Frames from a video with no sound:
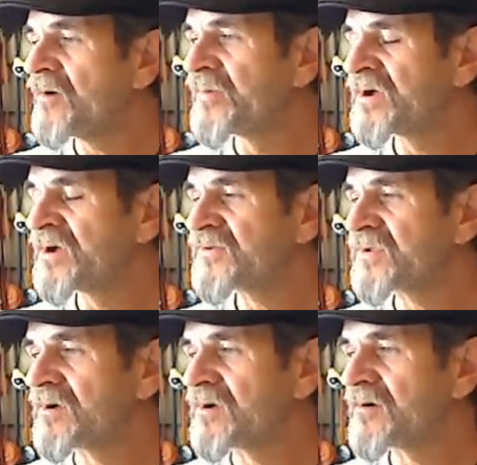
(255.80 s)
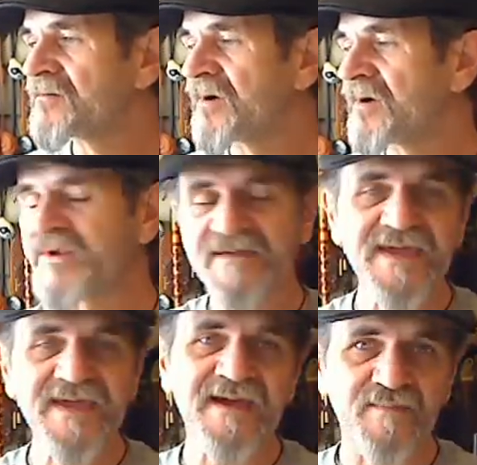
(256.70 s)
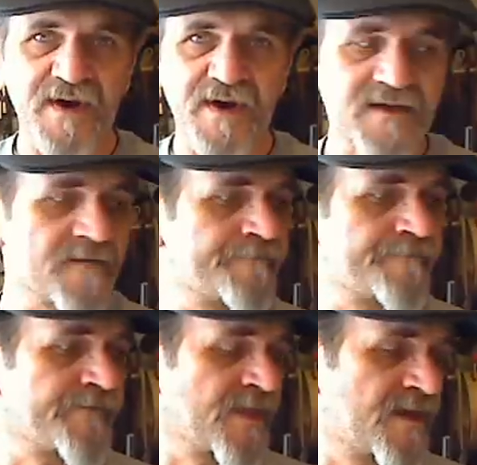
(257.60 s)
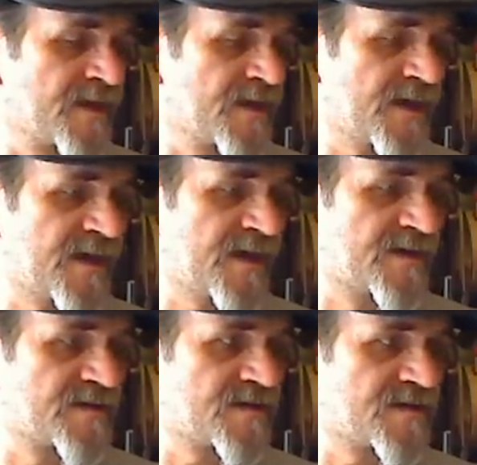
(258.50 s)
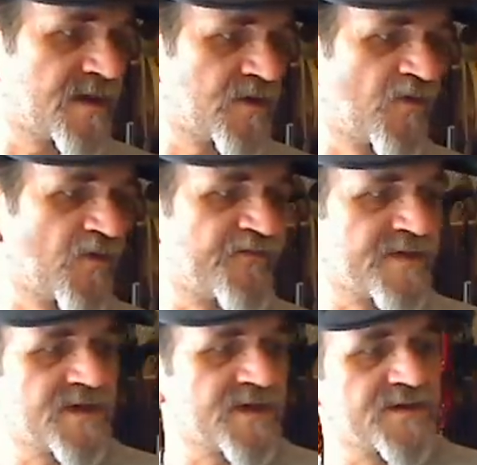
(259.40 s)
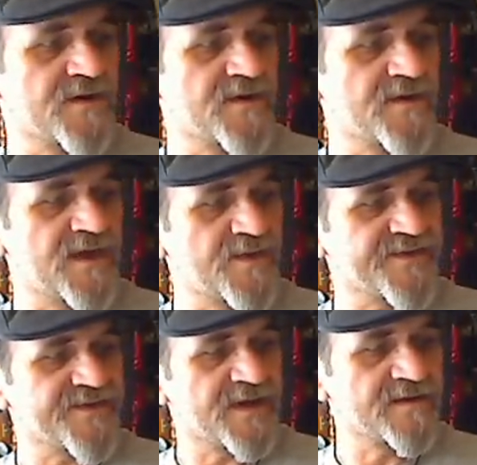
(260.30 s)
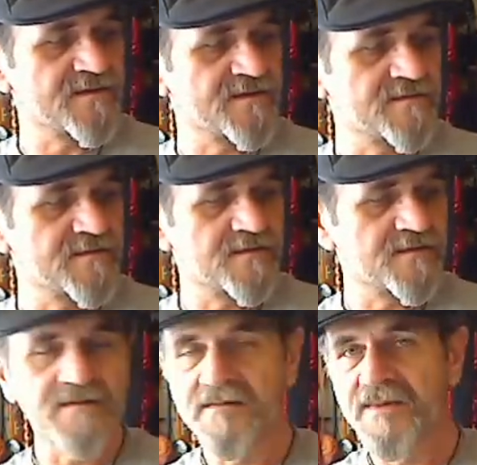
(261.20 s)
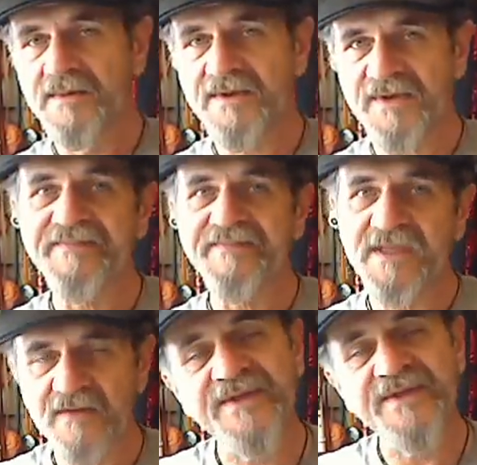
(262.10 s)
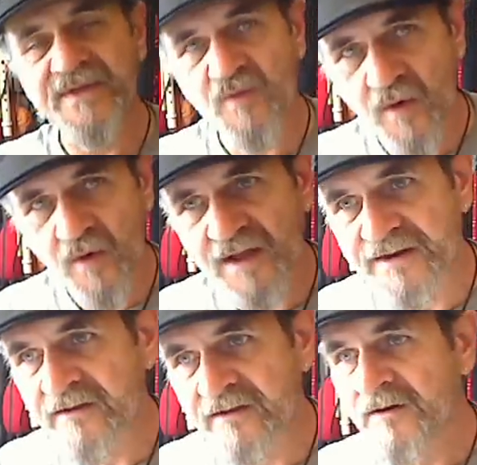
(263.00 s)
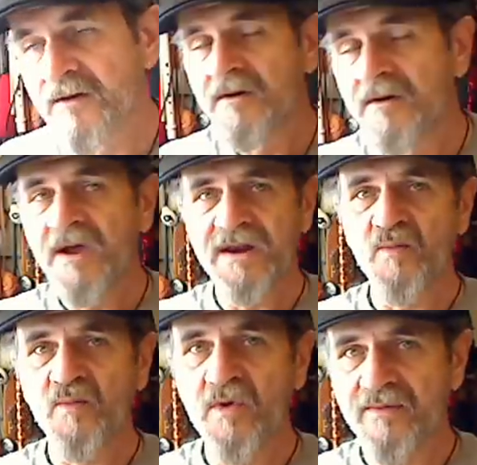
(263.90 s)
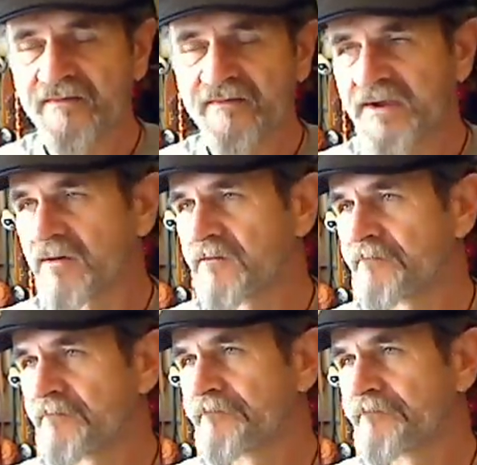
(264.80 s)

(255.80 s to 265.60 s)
But I'm going to give the guy a break, and hopefully, you know, he will send something of the same quality, and then we'll go from there.